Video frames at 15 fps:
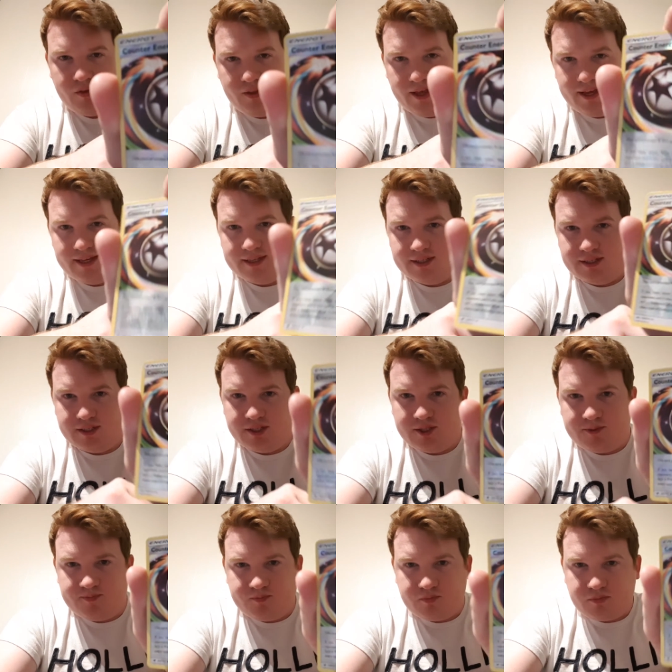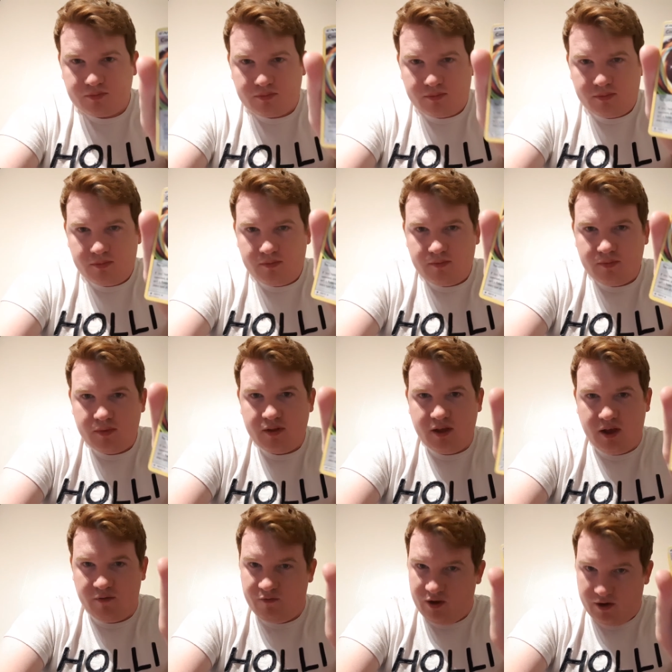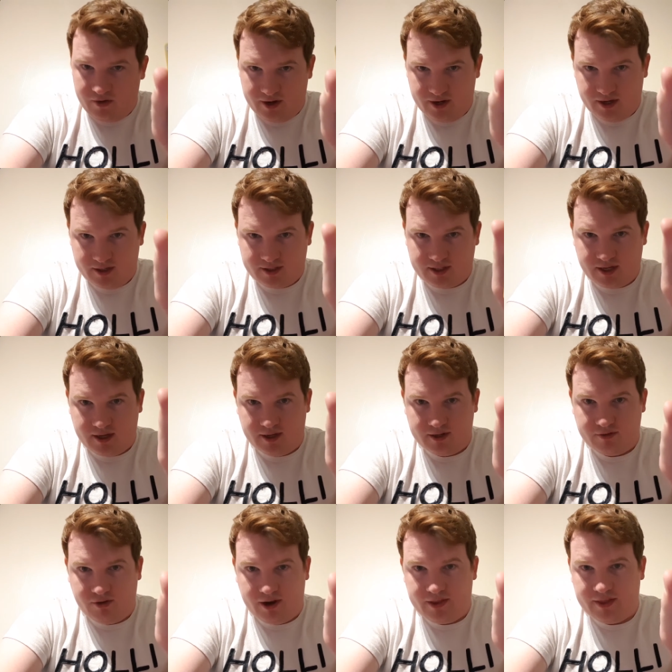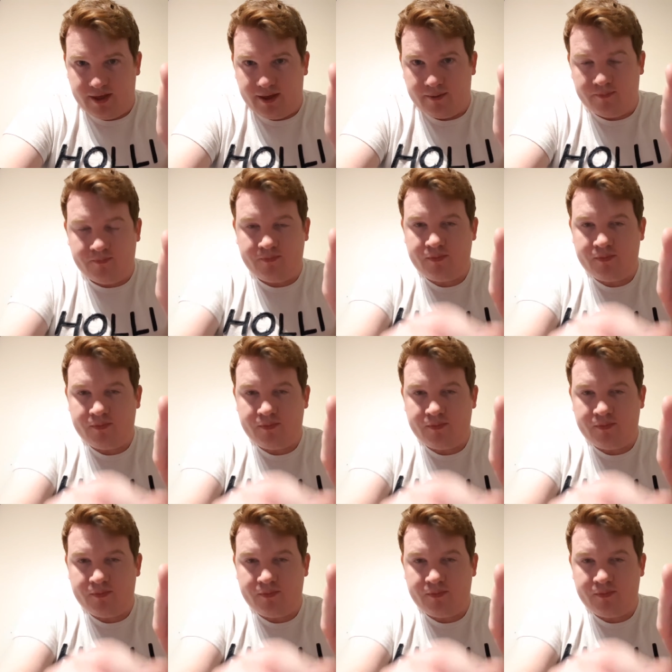That is a very nice card right there.